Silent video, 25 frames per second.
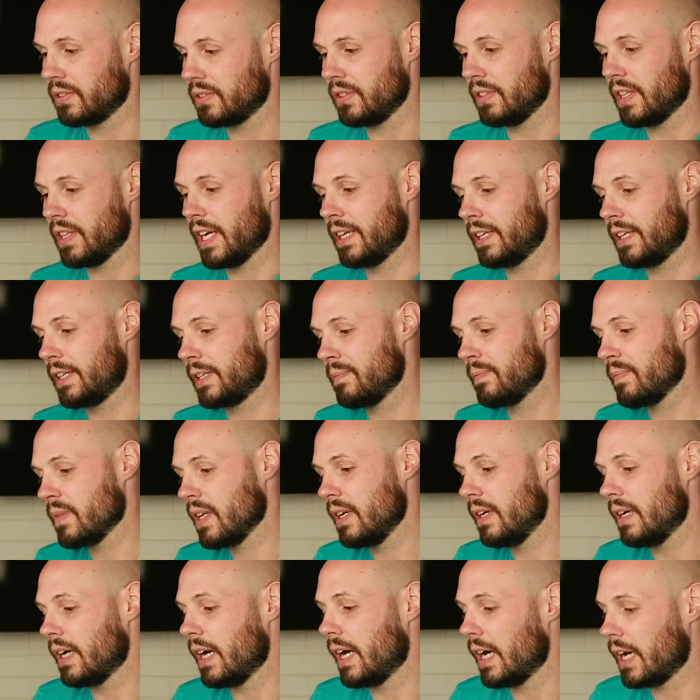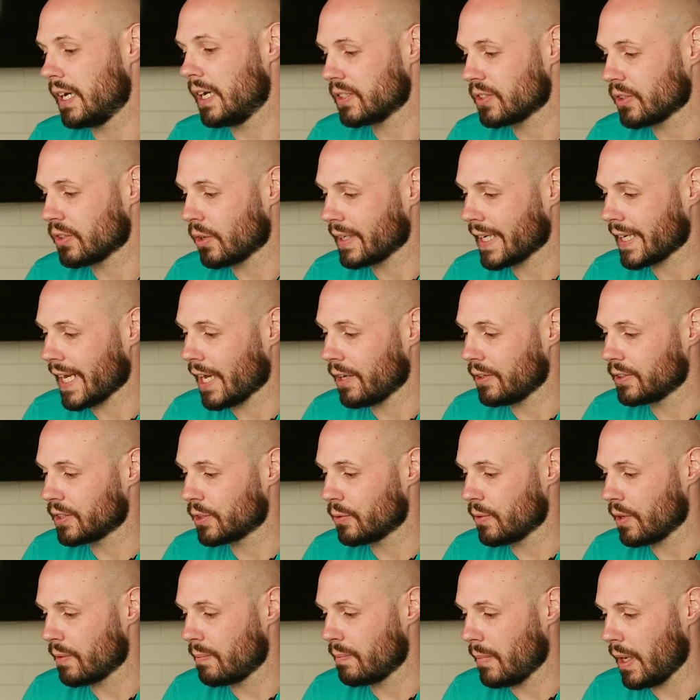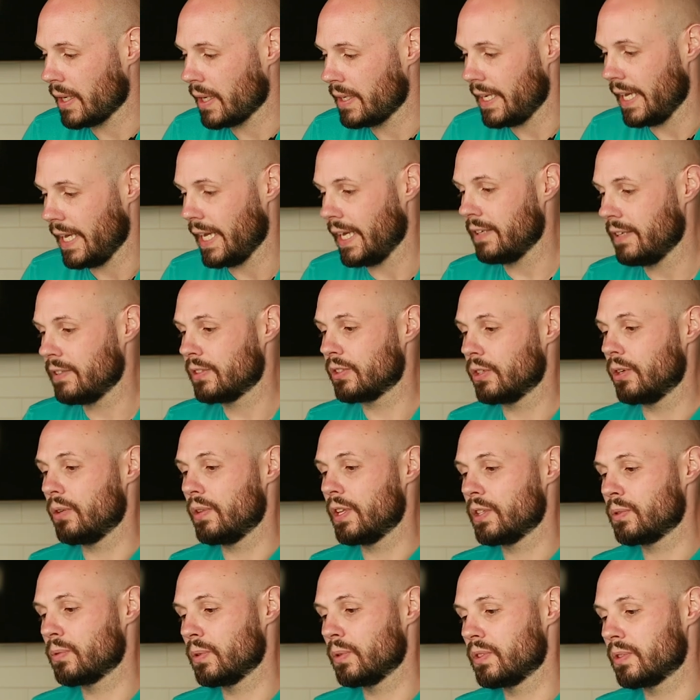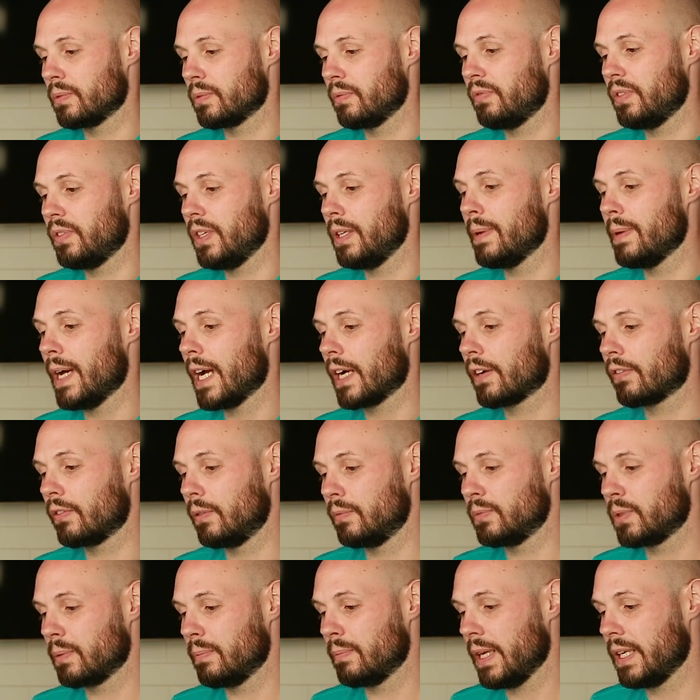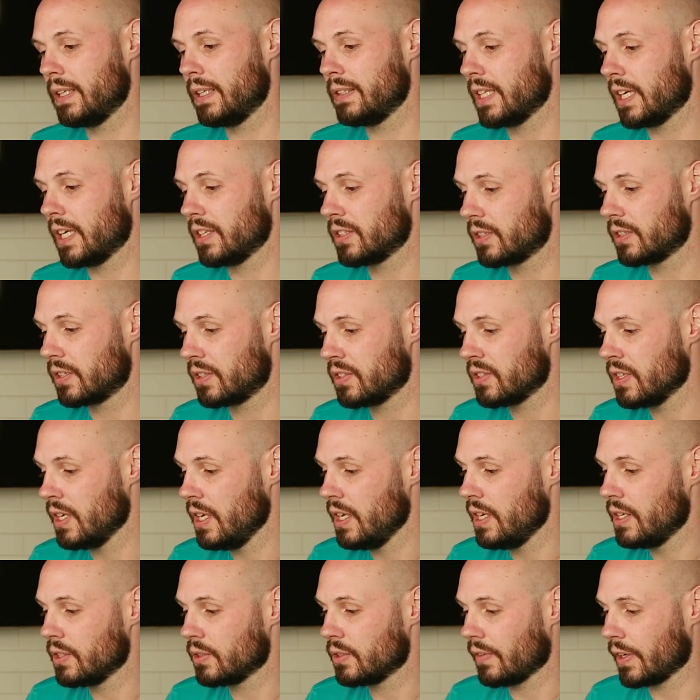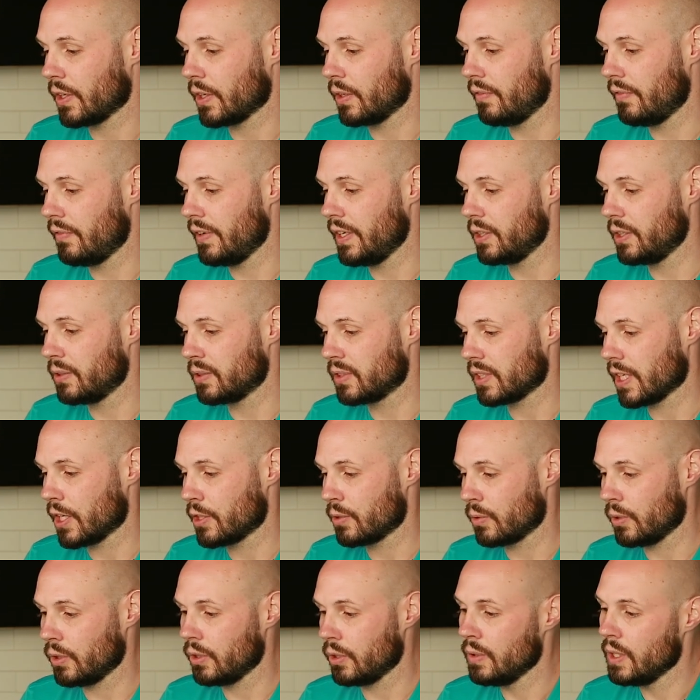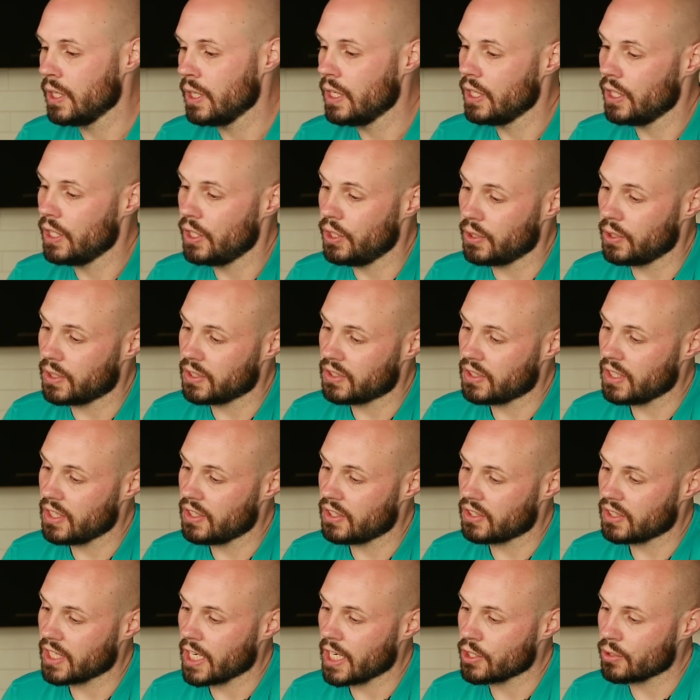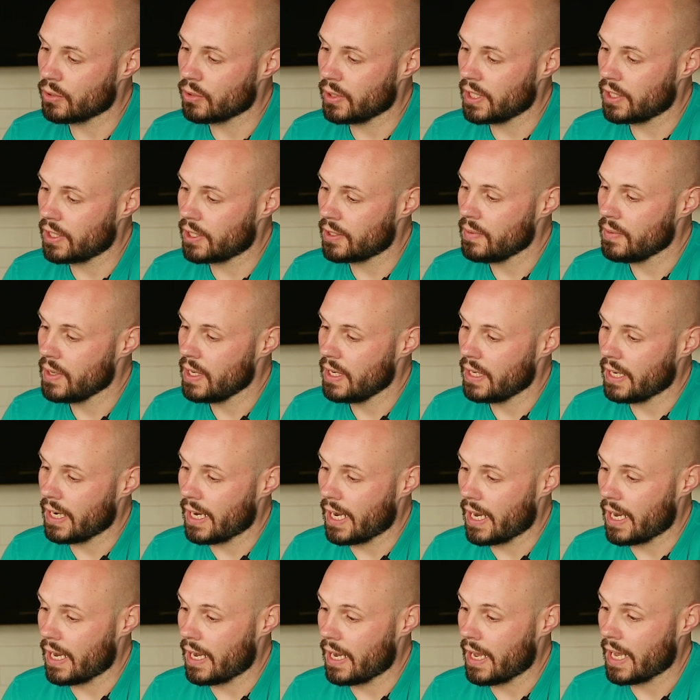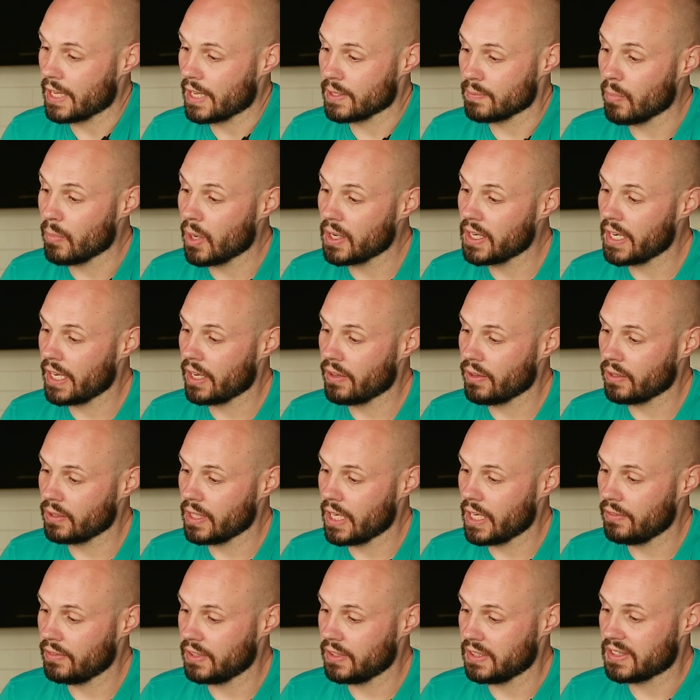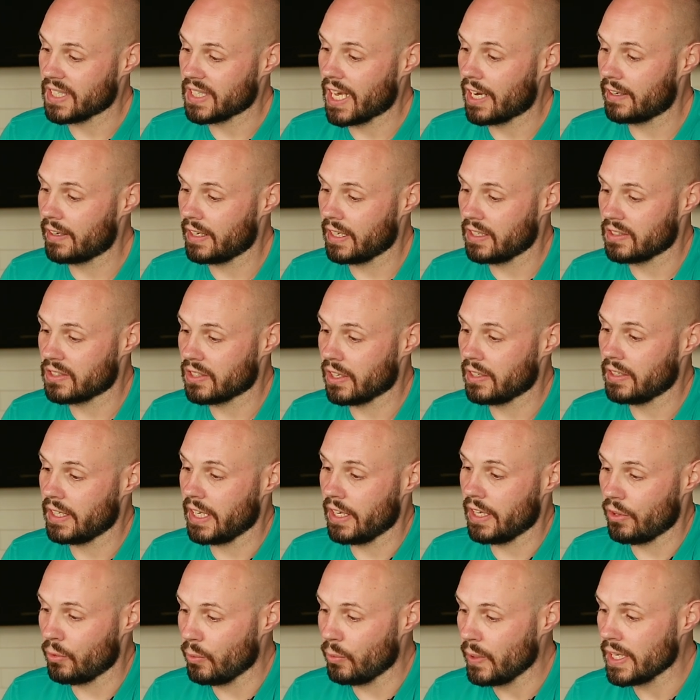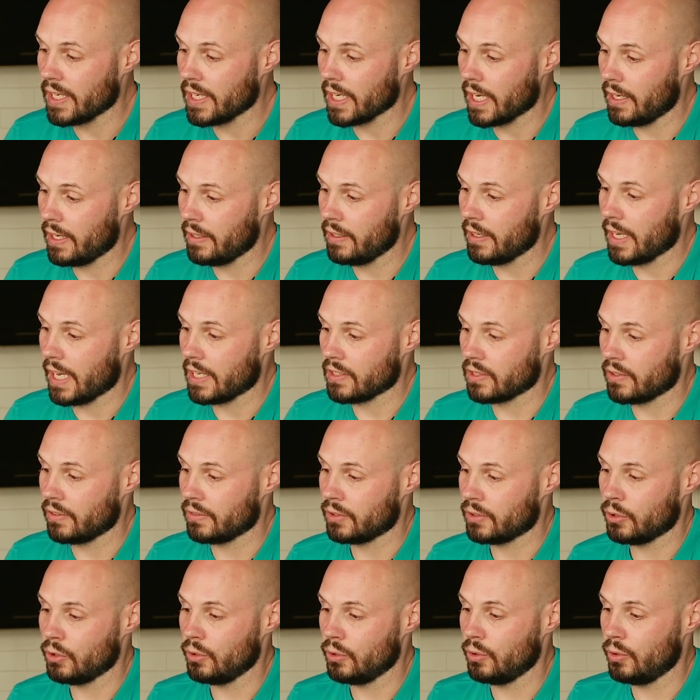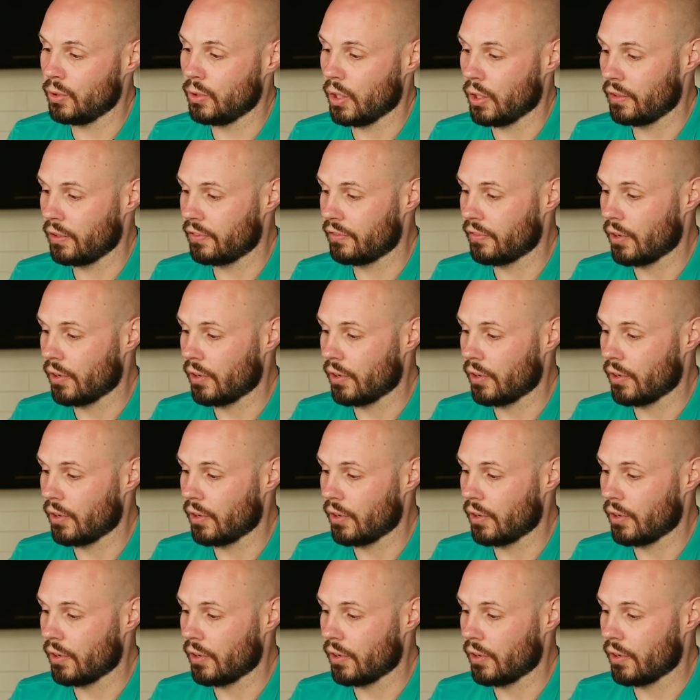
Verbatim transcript: can see that here. Uh, start calendar with Monday. So this was some feedback from some beta testers. So if I go to video schedule, you can see the schedule here uh, has Monday on the left and Saturday and Sunday, the weekend, as the two on the